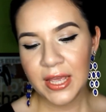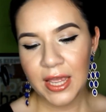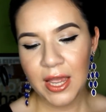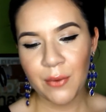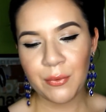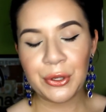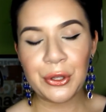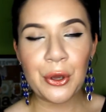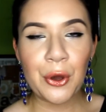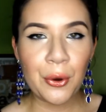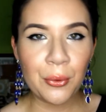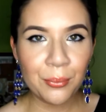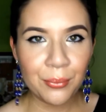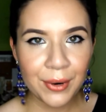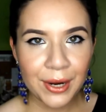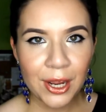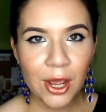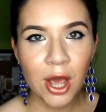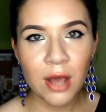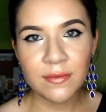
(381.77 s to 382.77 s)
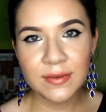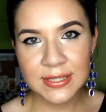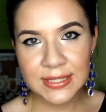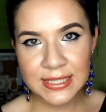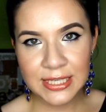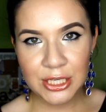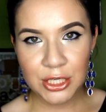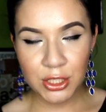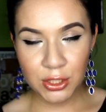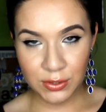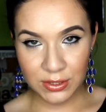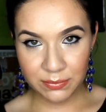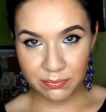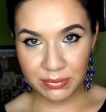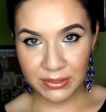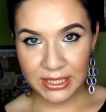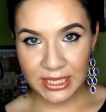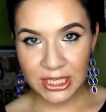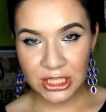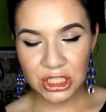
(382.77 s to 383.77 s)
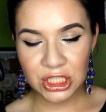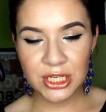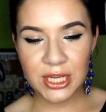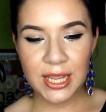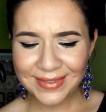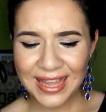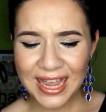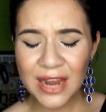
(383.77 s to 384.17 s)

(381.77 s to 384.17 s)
And when you ombre, obviously you use bleach.